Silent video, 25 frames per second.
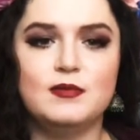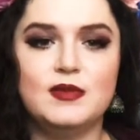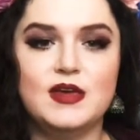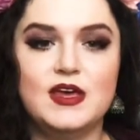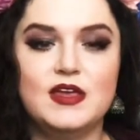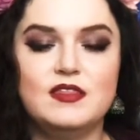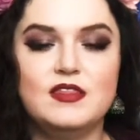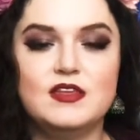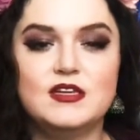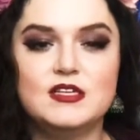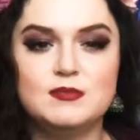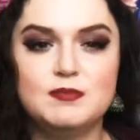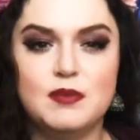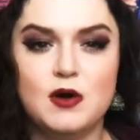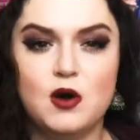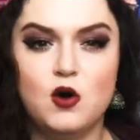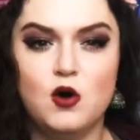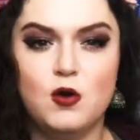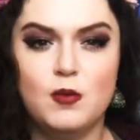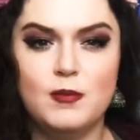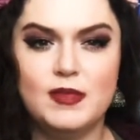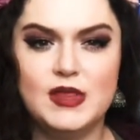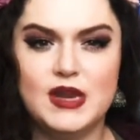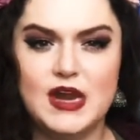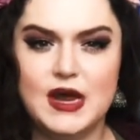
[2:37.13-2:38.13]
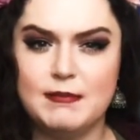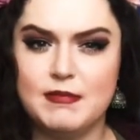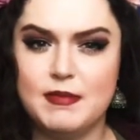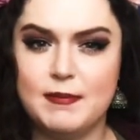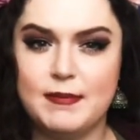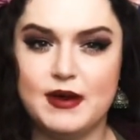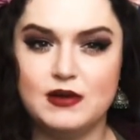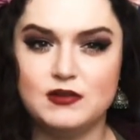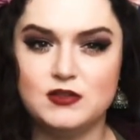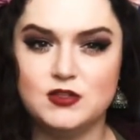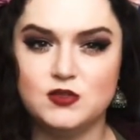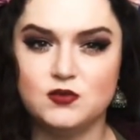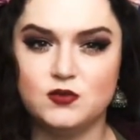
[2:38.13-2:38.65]
And this poem that I'm
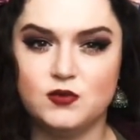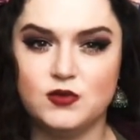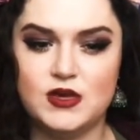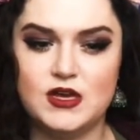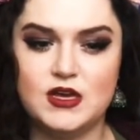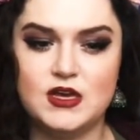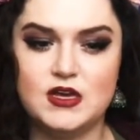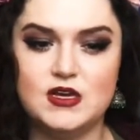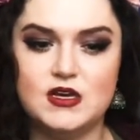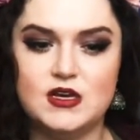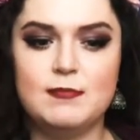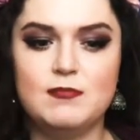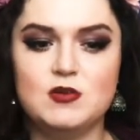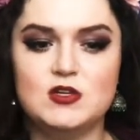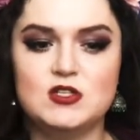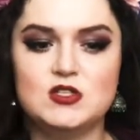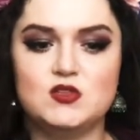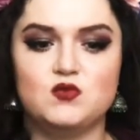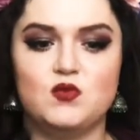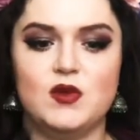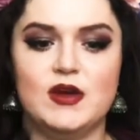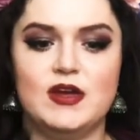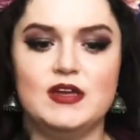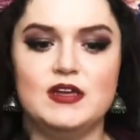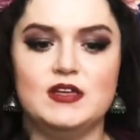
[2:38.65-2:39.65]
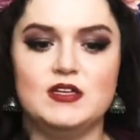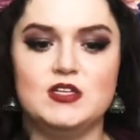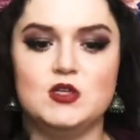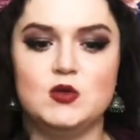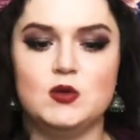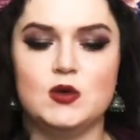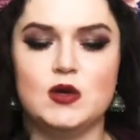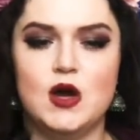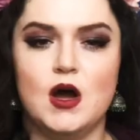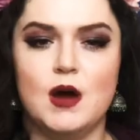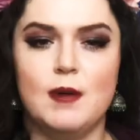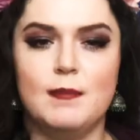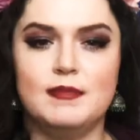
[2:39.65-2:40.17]
about to read was written to
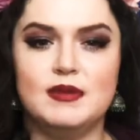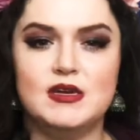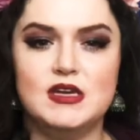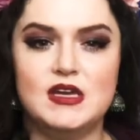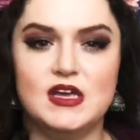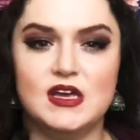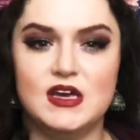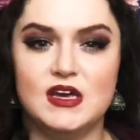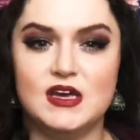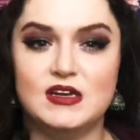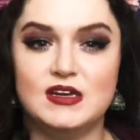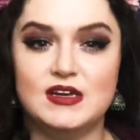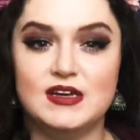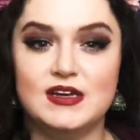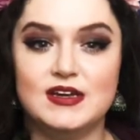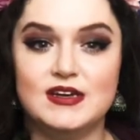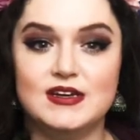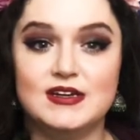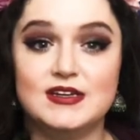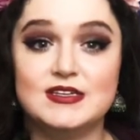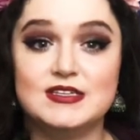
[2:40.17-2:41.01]
accompany it in